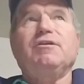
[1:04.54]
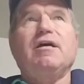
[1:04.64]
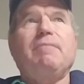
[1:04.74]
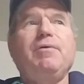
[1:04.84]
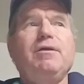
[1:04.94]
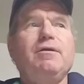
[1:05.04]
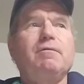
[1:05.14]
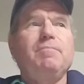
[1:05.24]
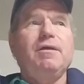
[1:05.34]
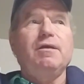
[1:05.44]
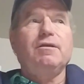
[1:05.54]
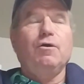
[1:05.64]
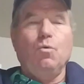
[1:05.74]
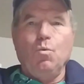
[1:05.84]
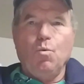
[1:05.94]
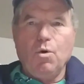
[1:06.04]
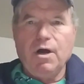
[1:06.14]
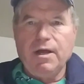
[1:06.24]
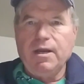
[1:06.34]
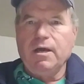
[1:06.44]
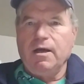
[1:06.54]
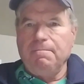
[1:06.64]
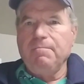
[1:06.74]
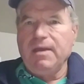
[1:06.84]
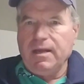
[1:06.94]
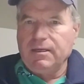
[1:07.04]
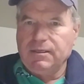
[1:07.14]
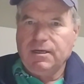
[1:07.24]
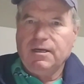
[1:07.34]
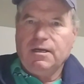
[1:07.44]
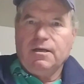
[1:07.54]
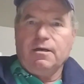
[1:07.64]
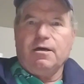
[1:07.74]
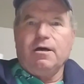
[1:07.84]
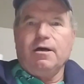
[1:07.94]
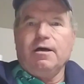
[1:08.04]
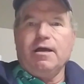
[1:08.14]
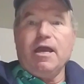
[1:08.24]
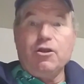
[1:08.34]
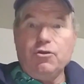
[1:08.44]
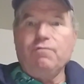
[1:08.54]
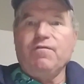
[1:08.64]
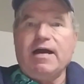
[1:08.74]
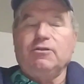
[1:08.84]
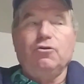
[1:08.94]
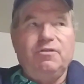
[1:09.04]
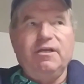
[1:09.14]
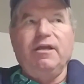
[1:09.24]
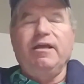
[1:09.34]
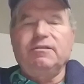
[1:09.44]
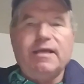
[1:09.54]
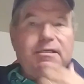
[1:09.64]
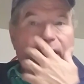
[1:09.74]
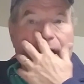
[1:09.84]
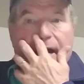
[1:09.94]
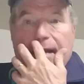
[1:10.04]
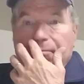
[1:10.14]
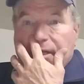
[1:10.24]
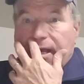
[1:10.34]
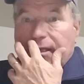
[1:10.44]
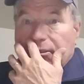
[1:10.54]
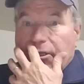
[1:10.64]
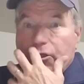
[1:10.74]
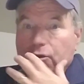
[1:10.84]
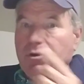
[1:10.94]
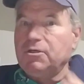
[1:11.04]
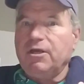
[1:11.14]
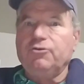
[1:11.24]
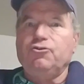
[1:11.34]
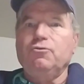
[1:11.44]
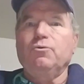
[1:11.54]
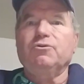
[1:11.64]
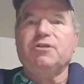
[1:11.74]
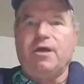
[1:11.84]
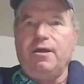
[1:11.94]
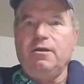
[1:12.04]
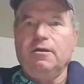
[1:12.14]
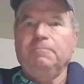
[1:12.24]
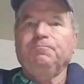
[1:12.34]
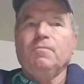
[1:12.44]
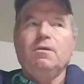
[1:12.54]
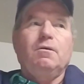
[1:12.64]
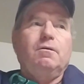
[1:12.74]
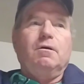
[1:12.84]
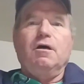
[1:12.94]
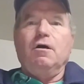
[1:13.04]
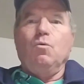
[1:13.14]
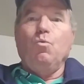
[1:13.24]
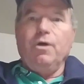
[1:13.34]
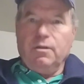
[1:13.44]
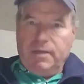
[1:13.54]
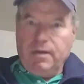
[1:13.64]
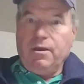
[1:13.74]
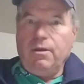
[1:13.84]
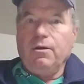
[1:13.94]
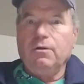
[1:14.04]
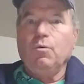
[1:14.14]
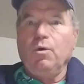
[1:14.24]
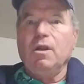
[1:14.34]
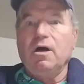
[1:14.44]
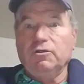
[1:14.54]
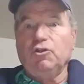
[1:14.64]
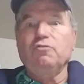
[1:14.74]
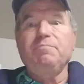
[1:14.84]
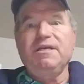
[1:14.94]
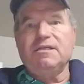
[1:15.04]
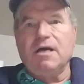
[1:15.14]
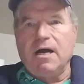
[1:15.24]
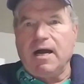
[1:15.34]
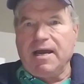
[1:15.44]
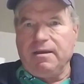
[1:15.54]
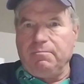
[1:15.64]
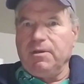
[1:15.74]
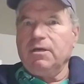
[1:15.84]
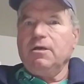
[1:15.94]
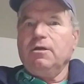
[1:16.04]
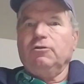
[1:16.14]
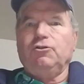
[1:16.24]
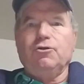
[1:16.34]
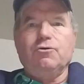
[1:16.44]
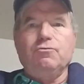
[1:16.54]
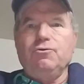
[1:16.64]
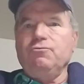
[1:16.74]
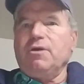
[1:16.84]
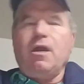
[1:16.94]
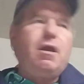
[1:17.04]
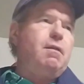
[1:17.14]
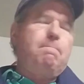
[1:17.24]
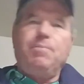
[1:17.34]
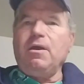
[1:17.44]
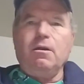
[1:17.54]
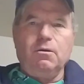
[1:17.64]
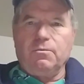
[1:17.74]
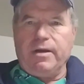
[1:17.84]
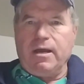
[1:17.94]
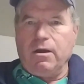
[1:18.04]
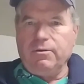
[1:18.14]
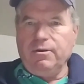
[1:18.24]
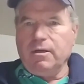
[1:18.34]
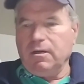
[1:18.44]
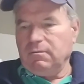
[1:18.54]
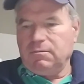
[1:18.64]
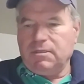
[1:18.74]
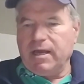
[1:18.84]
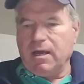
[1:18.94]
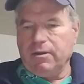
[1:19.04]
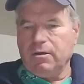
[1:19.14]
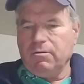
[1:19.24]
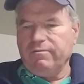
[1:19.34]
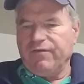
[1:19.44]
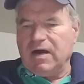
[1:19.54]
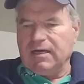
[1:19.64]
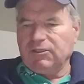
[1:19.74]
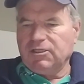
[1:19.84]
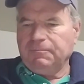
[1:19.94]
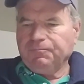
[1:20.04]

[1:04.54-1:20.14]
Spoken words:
how many a minute? 1 a minute. And you've got to, there is a time test, and the unit test you will take will also be timed. So you can't piddle around. You got to tally-ho the fox.